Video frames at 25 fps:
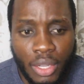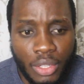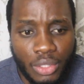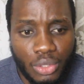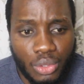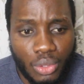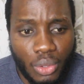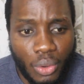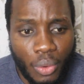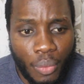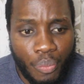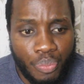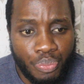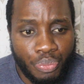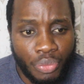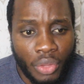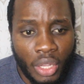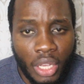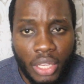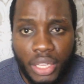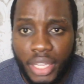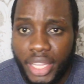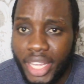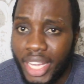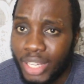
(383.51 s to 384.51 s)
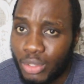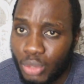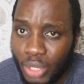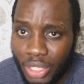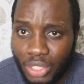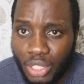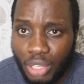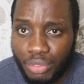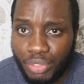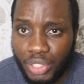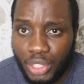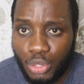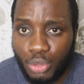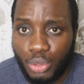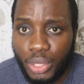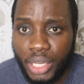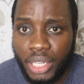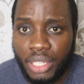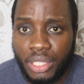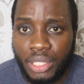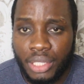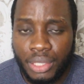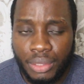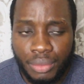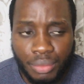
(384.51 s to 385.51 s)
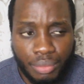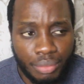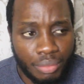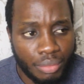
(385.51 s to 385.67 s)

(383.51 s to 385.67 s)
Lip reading: So get yourself a trainer,